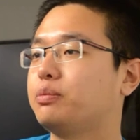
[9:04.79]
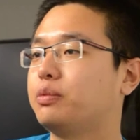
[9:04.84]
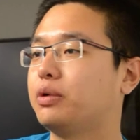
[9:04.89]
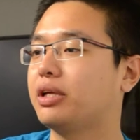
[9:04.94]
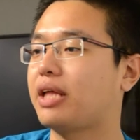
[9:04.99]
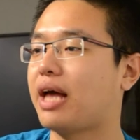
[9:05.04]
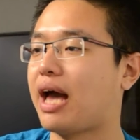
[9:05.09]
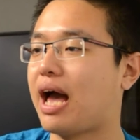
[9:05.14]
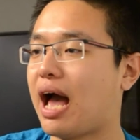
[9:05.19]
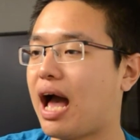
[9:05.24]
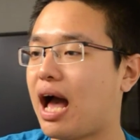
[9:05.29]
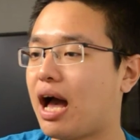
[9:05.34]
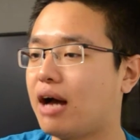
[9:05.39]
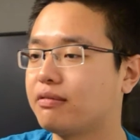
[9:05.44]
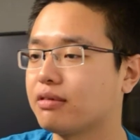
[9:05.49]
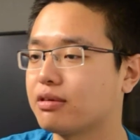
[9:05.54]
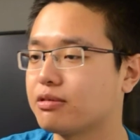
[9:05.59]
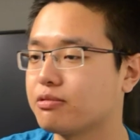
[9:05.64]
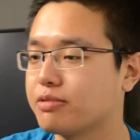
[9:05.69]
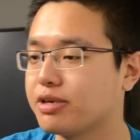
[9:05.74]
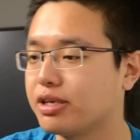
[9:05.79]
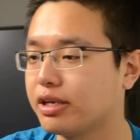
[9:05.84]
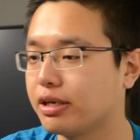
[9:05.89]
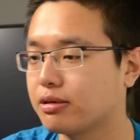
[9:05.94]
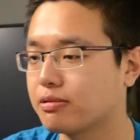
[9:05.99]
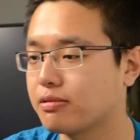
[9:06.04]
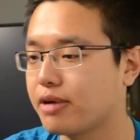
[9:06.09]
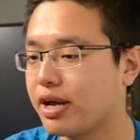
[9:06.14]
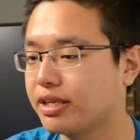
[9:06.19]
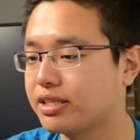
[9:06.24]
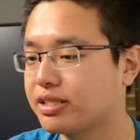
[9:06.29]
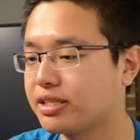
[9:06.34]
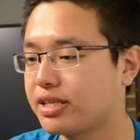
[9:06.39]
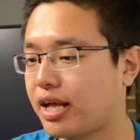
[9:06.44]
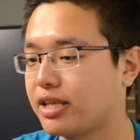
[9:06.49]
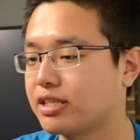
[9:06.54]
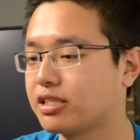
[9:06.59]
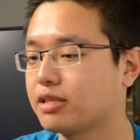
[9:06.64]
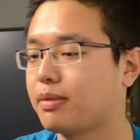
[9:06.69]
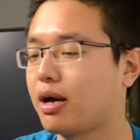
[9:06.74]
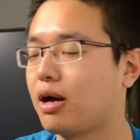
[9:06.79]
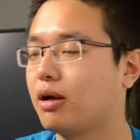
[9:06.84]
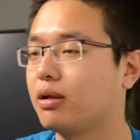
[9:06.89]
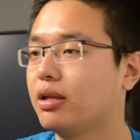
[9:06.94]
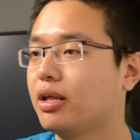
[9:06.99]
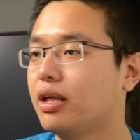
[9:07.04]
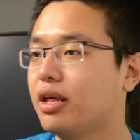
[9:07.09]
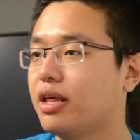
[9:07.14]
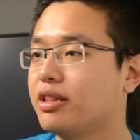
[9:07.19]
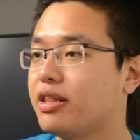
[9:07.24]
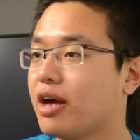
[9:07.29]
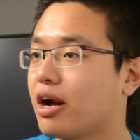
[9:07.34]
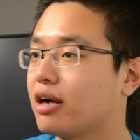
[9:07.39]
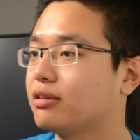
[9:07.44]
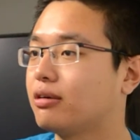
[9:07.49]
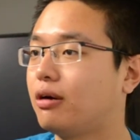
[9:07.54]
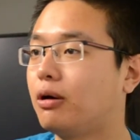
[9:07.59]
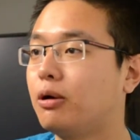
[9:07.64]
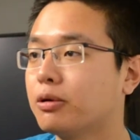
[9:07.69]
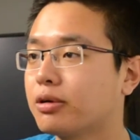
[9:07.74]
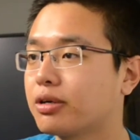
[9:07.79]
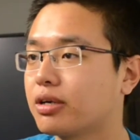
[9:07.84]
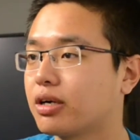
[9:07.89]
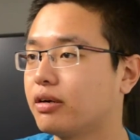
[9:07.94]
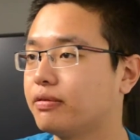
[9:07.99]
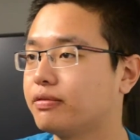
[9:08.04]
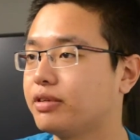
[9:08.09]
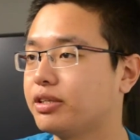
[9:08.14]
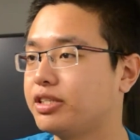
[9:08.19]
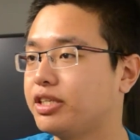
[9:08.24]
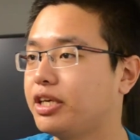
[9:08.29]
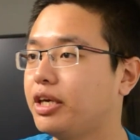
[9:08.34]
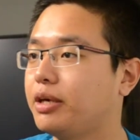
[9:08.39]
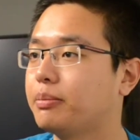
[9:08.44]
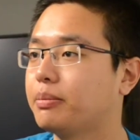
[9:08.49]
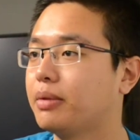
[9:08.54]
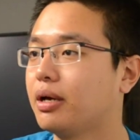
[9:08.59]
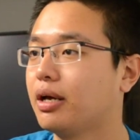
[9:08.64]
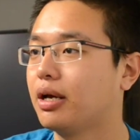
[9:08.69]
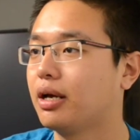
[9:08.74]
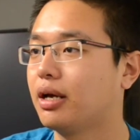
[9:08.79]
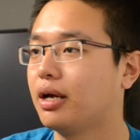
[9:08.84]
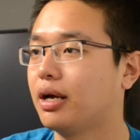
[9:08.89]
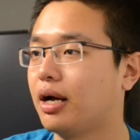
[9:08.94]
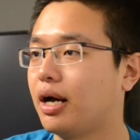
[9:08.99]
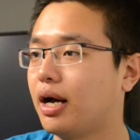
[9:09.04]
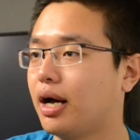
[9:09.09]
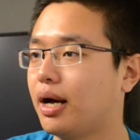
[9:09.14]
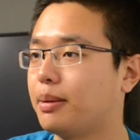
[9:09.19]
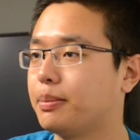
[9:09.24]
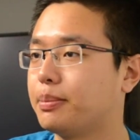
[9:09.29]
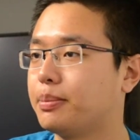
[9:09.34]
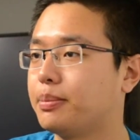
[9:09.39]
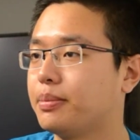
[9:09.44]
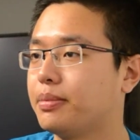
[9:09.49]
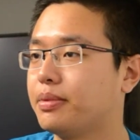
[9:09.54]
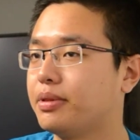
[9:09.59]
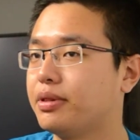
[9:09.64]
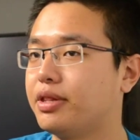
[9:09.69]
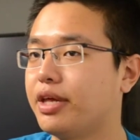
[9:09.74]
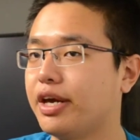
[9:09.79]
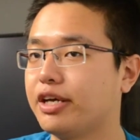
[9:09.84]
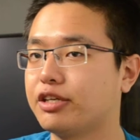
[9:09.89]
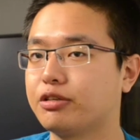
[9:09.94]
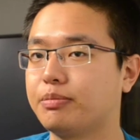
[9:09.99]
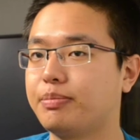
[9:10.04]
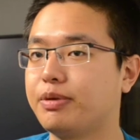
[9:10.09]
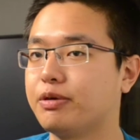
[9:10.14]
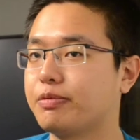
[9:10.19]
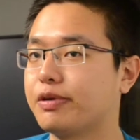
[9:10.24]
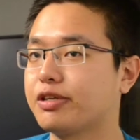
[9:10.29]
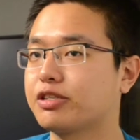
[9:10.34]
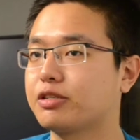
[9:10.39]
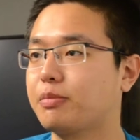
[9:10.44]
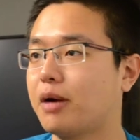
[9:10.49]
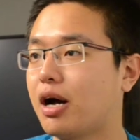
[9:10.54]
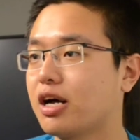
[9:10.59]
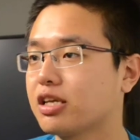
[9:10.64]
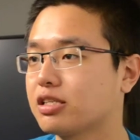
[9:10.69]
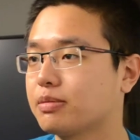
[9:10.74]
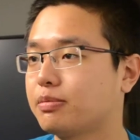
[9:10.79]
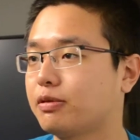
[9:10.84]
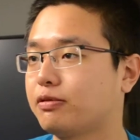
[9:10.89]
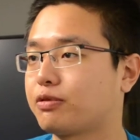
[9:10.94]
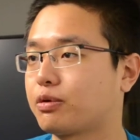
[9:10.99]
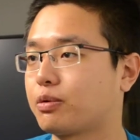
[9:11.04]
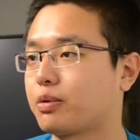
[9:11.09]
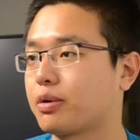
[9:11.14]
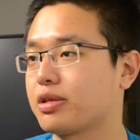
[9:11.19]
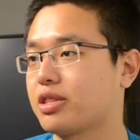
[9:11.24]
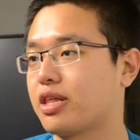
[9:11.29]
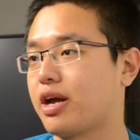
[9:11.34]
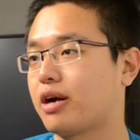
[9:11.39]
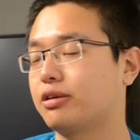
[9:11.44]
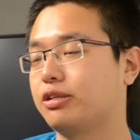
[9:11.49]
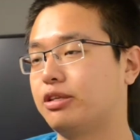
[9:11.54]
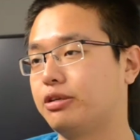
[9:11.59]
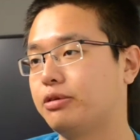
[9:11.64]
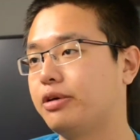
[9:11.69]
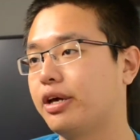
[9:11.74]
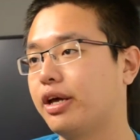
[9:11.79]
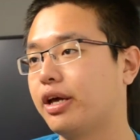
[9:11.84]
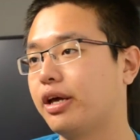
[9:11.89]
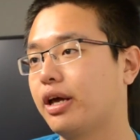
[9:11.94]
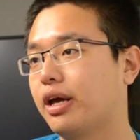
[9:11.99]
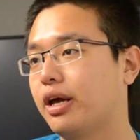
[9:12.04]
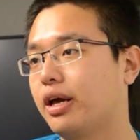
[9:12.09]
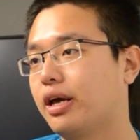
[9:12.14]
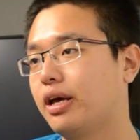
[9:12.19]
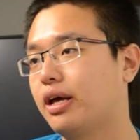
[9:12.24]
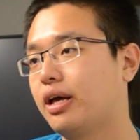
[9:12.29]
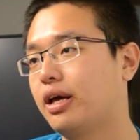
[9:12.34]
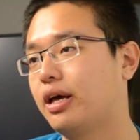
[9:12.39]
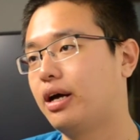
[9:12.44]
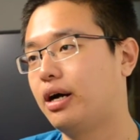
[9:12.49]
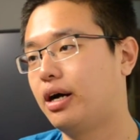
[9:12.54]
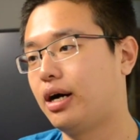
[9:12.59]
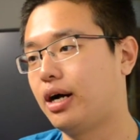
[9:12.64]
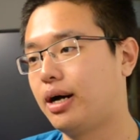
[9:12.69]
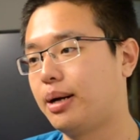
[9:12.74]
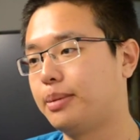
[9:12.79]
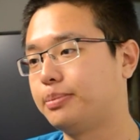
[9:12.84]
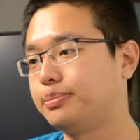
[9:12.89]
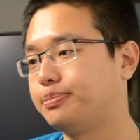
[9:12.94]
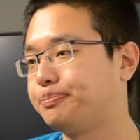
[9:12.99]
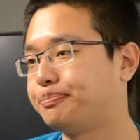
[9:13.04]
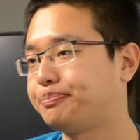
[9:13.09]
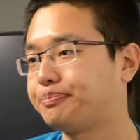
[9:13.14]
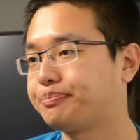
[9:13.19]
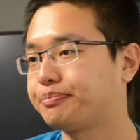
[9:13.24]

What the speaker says: would have a really great sense about they are the owner of the team. They should be responsible for what they are doing, and